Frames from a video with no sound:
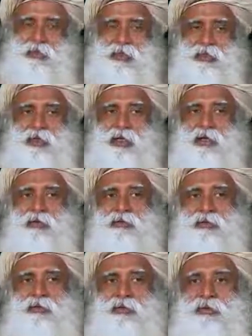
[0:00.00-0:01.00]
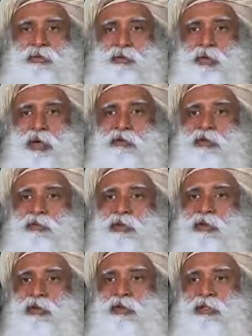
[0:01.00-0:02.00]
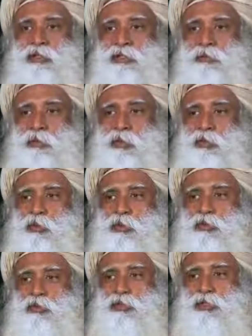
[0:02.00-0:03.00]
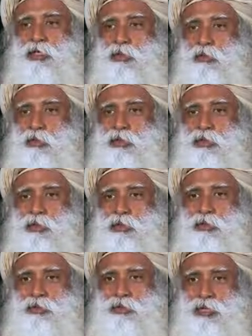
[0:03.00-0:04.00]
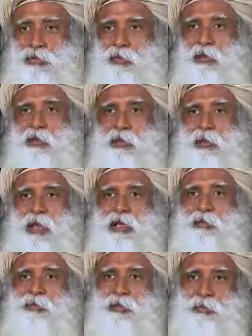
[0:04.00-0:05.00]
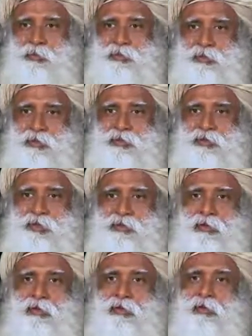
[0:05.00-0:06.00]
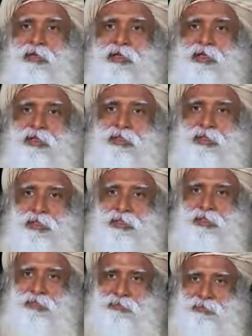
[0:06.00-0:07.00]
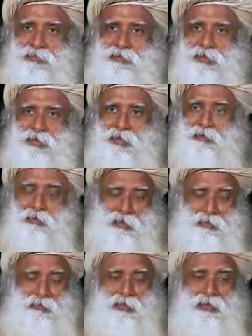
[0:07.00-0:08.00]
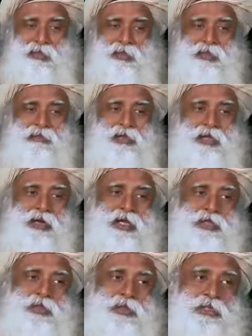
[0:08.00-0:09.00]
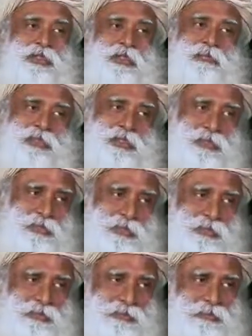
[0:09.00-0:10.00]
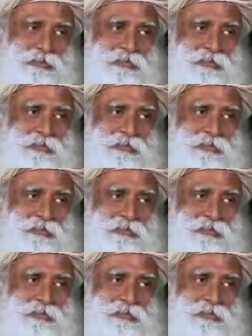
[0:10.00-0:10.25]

Right now, you have to be cautious about what to say and what not to say to a whole lot of people because they're horribly ego-sensitive. For everything, they will crash within themselves.